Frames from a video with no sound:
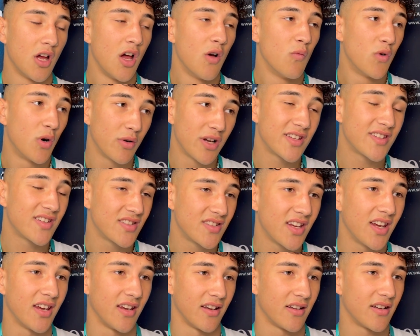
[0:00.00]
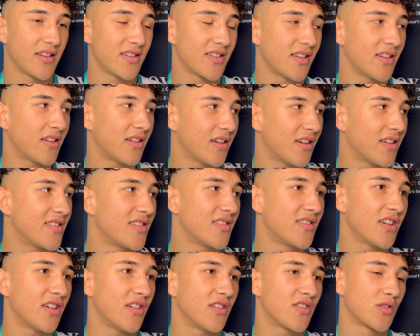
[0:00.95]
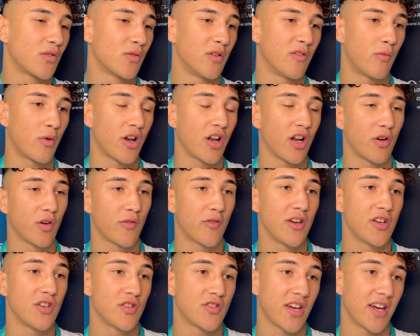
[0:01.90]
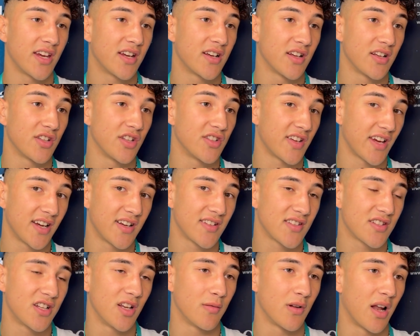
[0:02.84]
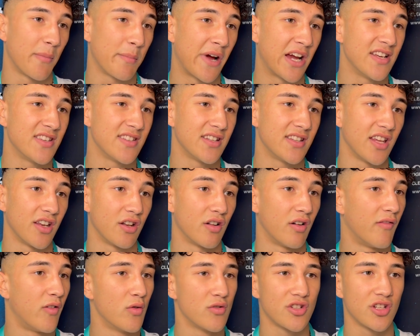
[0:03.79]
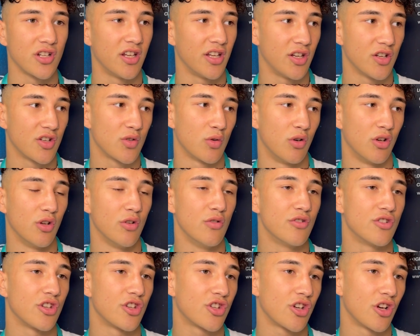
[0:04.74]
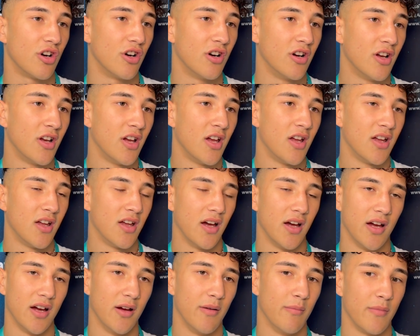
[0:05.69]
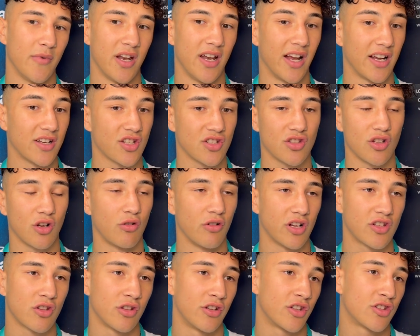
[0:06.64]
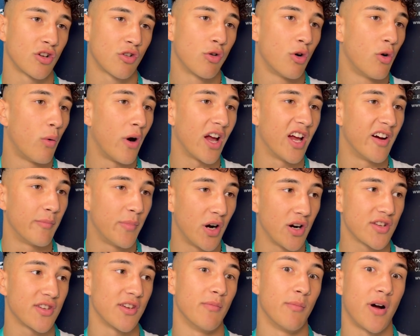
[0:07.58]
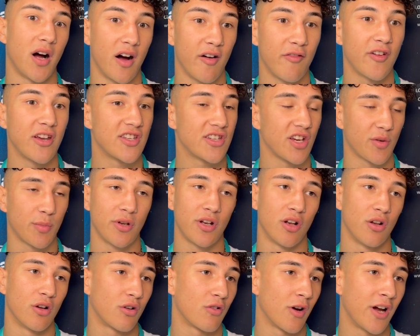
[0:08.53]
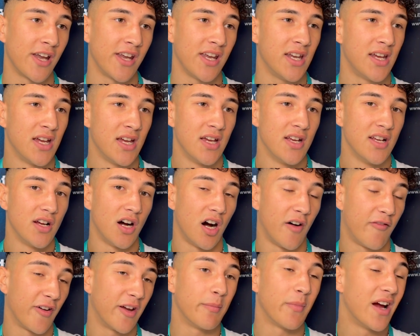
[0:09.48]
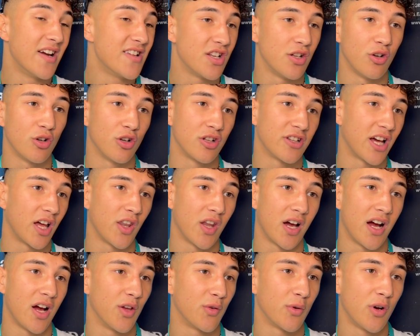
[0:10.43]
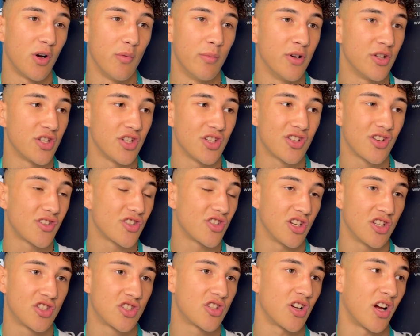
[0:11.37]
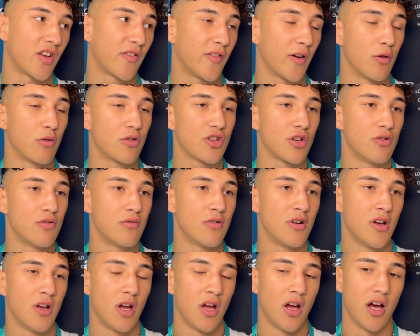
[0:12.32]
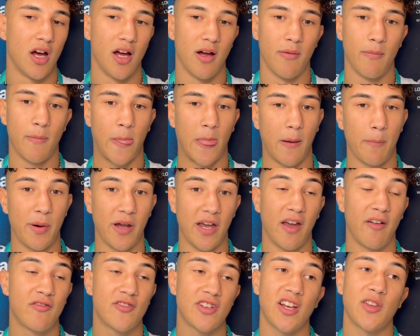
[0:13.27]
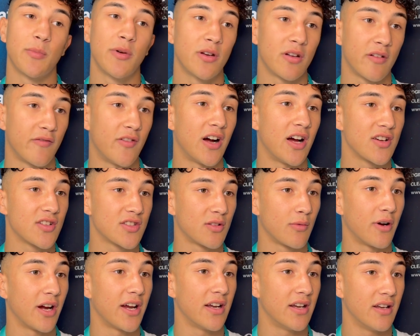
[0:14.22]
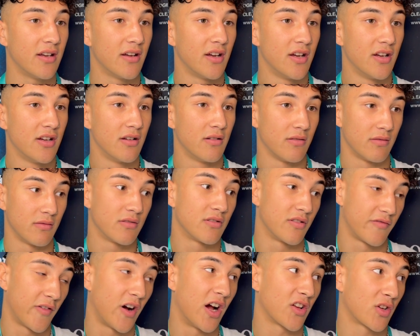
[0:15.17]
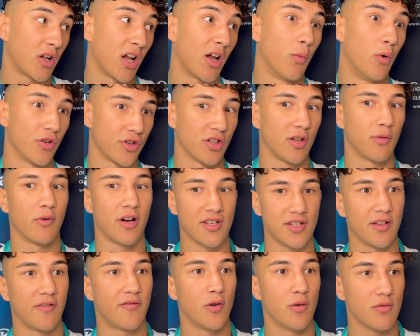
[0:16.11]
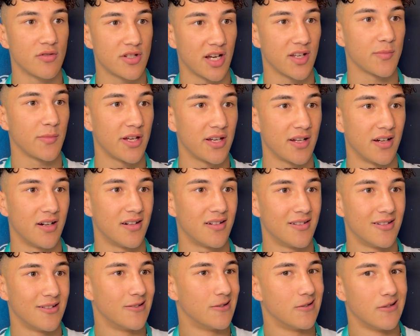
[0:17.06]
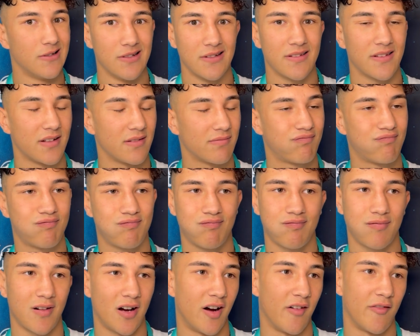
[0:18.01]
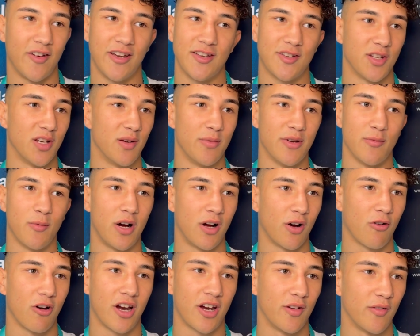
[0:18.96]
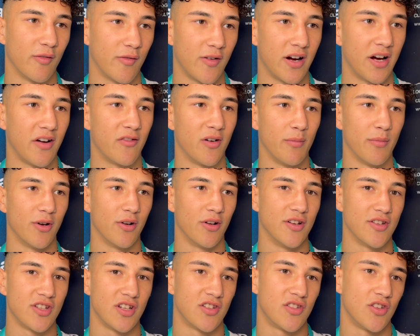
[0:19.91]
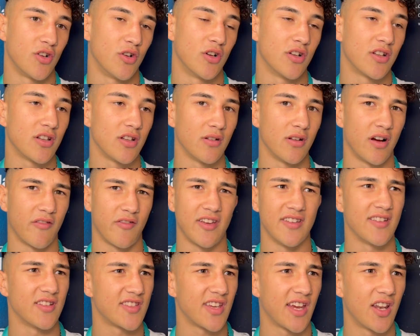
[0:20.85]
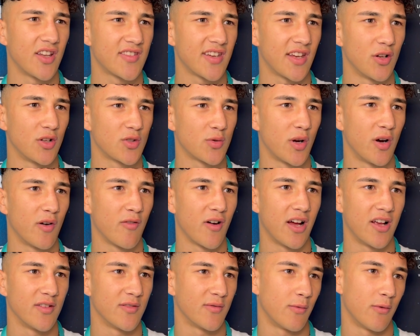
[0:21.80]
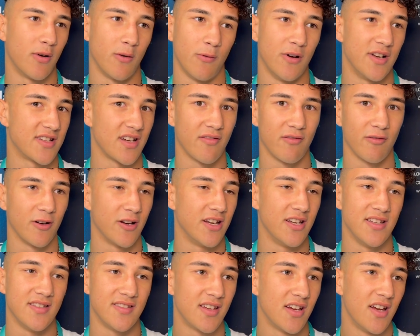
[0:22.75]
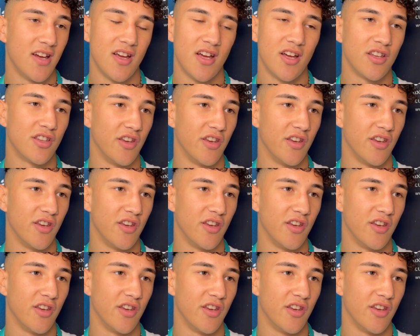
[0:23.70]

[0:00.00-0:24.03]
Well, this is it. This is it. It's sort of one of those things. You take a slip like Macy did, and unfortunately, you sort of lose your shot. And that's just it's the cool way of boxing. But I think Jasmina looked great. I think Maisie looked good that night as well, but she just fell short. But if Jasmina fights Clay Watson the way she fought Jasmina, I think it's going to be one cracking fight, if I'm being honest. You've got, is it 10 or 12 rounds? Whichever it is, yeah.